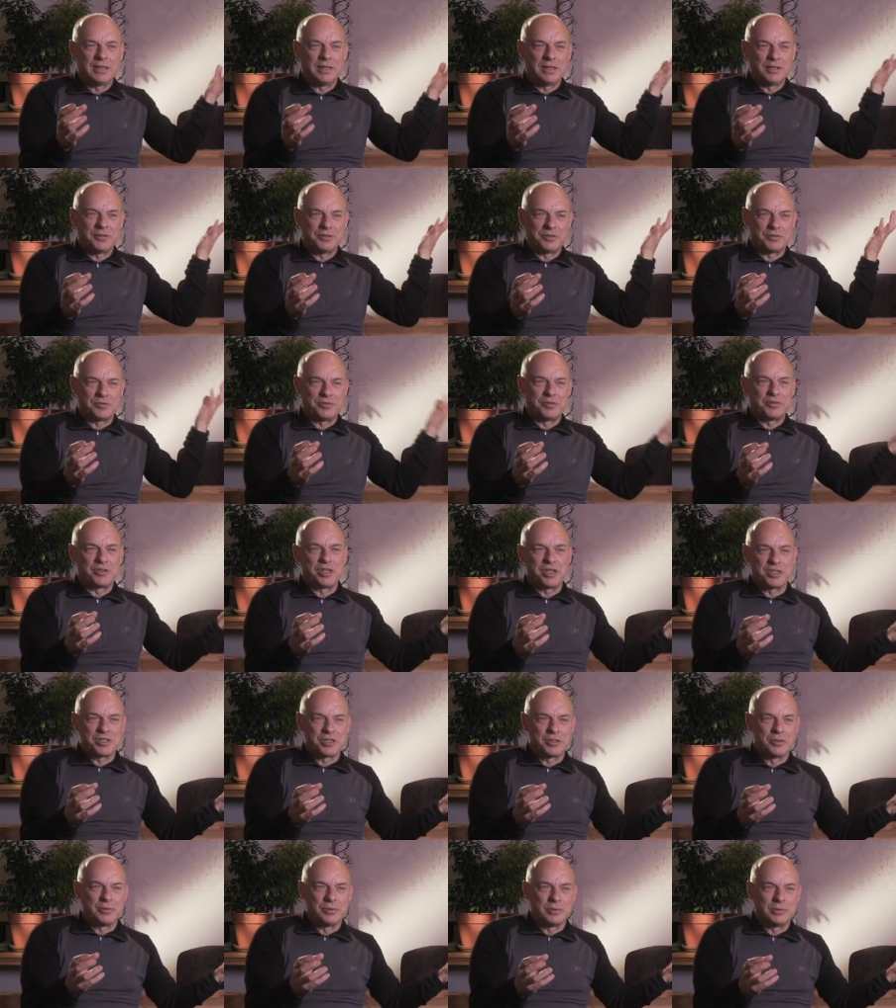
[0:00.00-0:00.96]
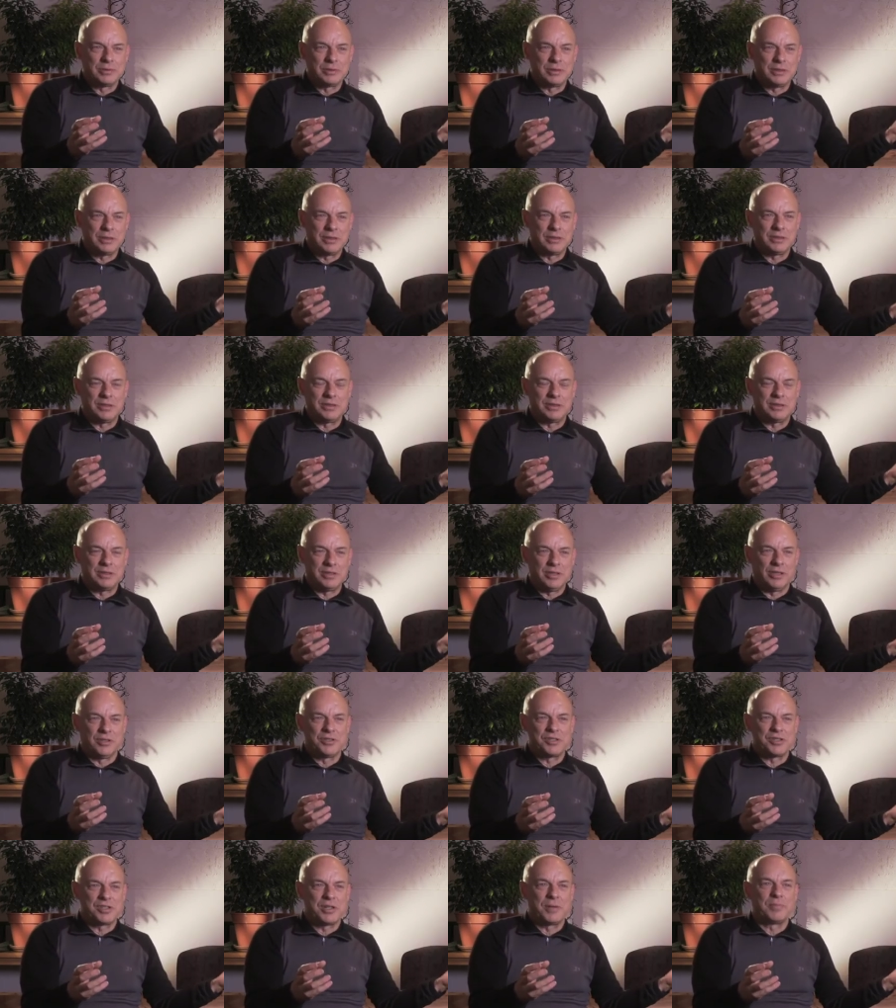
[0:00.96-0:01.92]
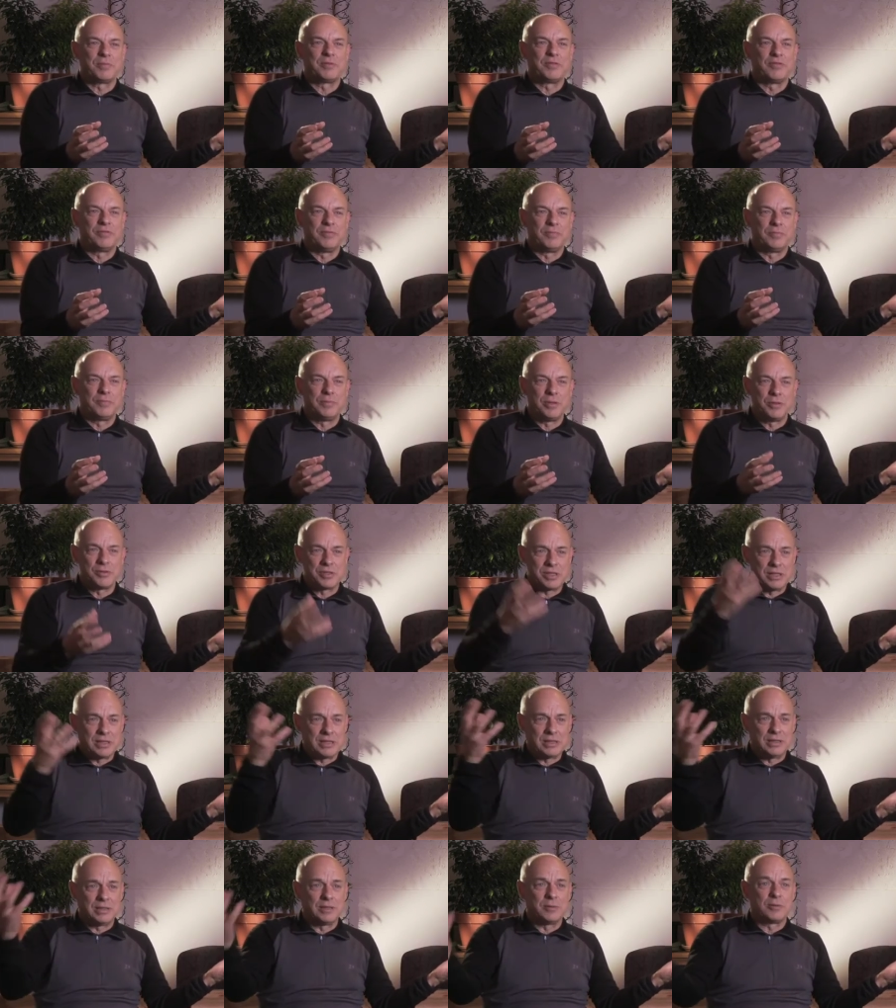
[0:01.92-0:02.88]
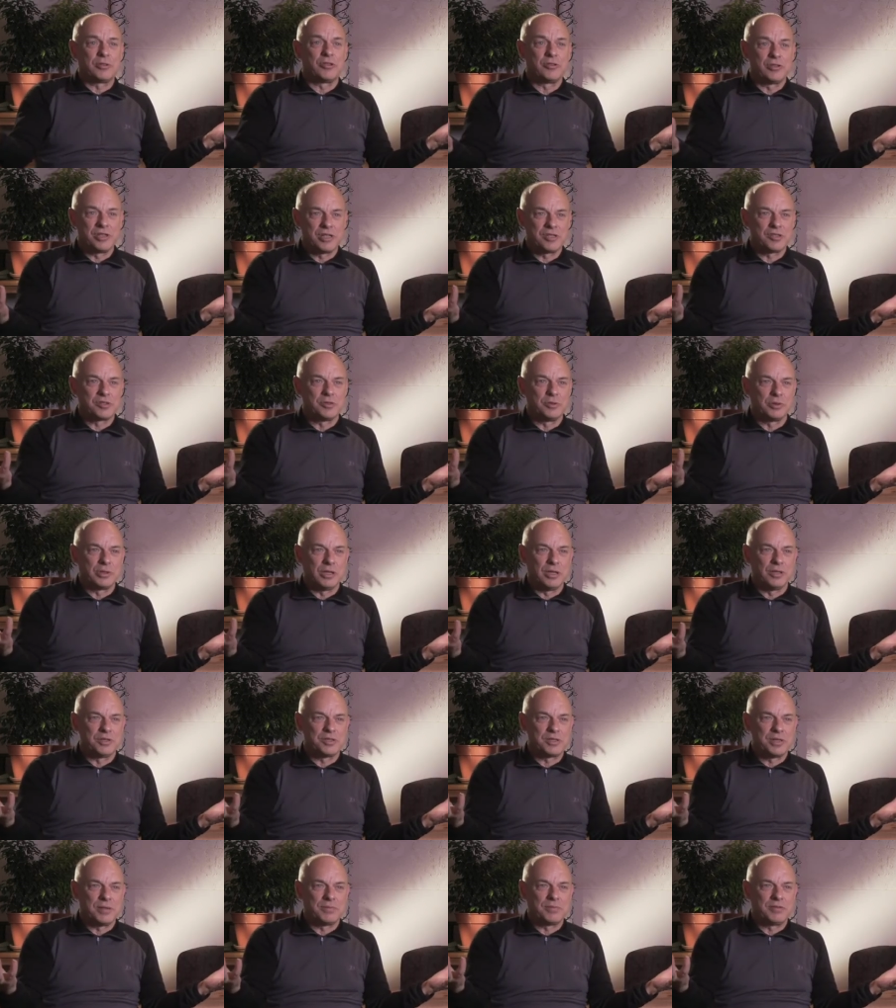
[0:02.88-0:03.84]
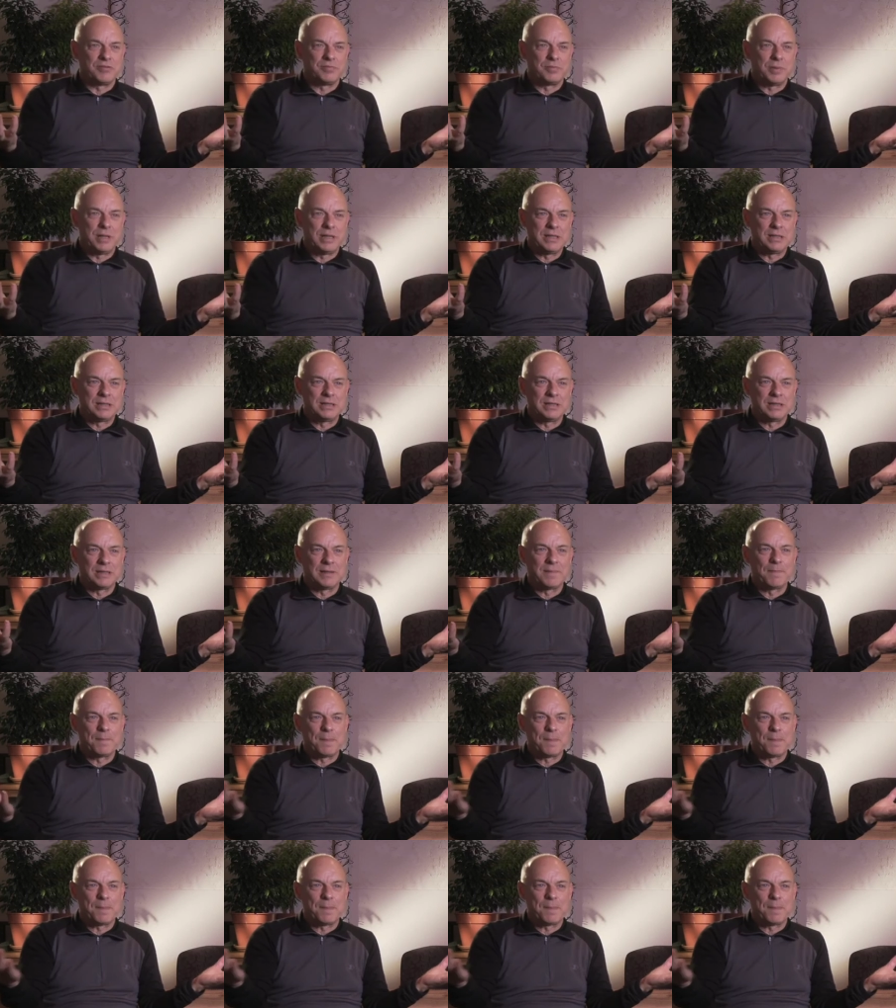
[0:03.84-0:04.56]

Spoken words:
the traditional concept of music and the traditional concept of painting.